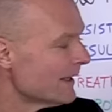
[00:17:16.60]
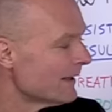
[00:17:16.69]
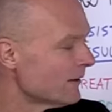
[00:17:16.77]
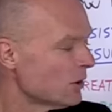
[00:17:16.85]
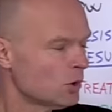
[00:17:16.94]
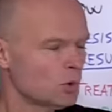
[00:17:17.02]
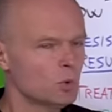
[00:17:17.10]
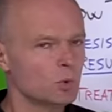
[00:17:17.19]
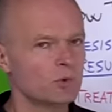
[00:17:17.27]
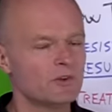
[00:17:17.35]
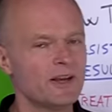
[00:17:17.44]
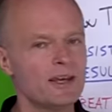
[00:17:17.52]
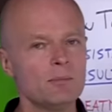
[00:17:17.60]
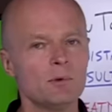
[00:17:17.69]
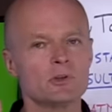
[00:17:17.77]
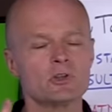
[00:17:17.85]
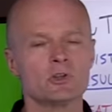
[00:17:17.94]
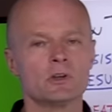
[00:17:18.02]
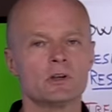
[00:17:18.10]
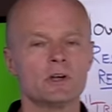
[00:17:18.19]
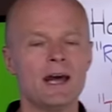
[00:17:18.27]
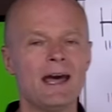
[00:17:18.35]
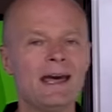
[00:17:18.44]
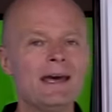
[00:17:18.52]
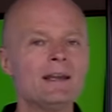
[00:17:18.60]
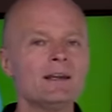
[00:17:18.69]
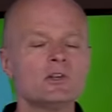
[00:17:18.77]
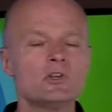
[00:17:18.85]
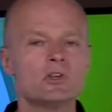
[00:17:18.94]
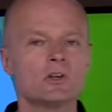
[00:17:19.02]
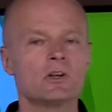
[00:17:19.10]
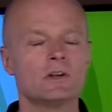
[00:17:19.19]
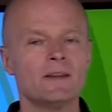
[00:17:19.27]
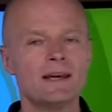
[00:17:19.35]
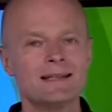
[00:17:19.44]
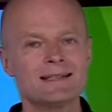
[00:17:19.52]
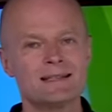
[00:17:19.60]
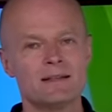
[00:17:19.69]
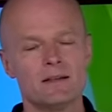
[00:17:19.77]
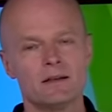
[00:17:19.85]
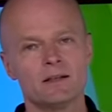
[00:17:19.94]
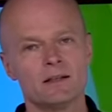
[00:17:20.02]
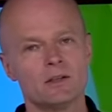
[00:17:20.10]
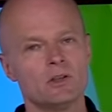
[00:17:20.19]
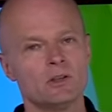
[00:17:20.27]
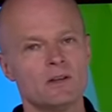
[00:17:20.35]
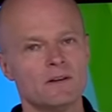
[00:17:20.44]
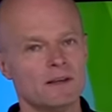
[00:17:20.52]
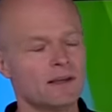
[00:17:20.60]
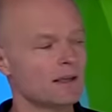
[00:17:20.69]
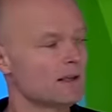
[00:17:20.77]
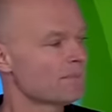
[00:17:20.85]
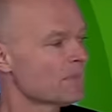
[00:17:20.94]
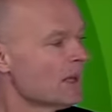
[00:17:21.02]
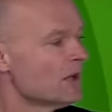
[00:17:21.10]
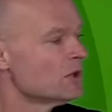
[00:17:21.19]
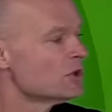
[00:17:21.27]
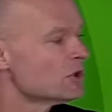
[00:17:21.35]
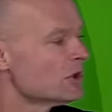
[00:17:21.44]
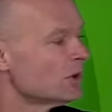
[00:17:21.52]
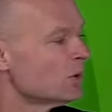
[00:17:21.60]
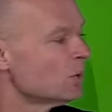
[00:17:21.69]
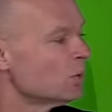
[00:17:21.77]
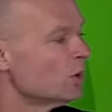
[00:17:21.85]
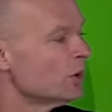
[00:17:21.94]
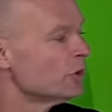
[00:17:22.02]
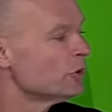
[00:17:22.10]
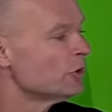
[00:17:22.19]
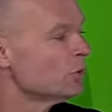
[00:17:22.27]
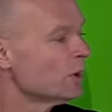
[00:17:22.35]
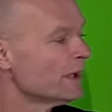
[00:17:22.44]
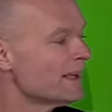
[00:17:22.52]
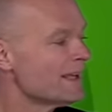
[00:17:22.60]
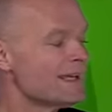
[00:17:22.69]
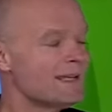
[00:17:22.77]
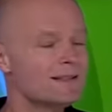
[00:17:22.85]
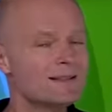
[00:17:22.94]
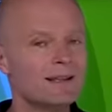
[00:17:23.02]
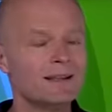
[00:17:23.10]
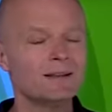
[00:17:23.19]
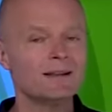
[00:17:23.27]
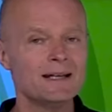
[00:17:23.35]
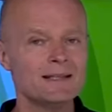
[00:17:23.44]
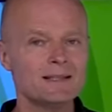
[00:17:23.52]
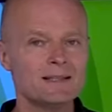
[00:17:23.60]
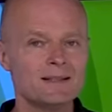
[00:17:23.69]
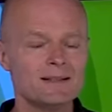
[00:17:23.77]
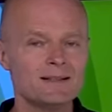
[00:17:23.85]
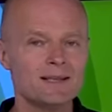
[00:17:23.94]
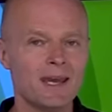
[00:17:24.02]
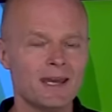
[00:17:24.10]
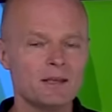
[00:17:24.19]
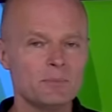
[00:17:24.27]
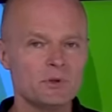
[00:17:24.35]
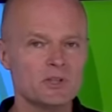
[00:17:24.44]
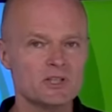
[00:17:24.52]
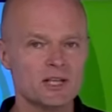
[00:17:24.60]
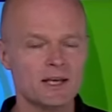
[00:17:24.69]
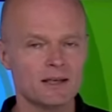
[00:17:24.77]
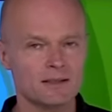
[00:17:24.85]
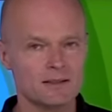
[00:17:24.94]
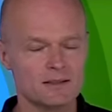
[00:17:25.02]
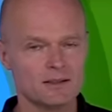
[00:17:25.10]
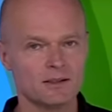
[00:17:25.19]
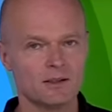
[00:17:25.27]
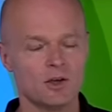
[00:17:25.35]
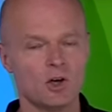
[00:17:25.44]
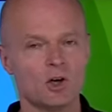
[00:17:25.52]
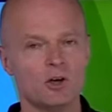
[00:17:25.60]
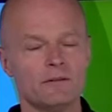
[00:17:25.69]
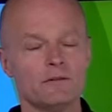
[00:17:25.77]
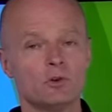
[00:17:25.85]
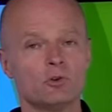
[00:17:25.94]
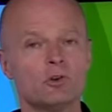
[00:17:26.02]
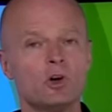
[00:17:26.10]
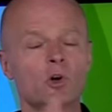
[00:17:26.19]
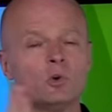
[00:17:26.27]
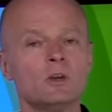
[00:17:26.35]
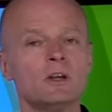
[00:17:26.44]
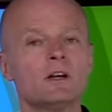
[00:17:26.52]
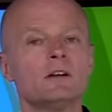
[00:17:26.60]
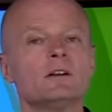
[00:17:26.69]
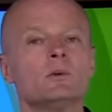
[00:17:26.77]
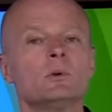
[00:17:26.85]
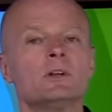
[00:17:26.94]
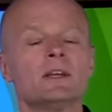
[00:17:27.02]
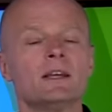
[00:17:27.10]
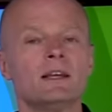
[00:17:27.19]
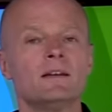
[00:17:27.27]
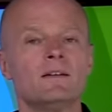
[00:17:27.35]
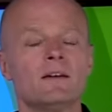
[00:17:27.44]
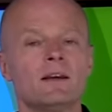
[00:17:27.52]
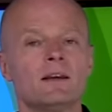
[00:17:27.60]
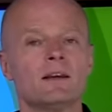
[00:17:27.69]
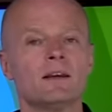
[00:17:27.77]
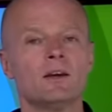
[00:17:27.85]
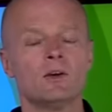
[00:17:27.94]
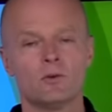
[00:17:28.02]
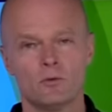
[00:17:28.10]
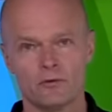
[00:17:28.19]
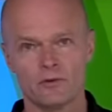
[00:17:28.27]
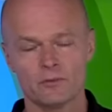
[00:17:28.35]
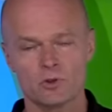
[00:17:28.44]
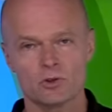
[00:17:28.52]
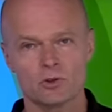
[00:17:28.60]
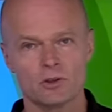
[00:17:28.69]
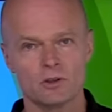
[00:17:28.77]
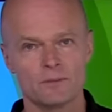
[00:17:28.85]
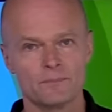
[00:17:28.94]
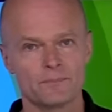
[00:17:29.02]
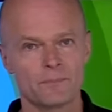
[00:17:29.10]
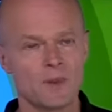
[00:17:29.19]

that, oh, table sugar, added sugar, that's not a good thing. So you want to eat less than 10% of your total caloric intake from sugar,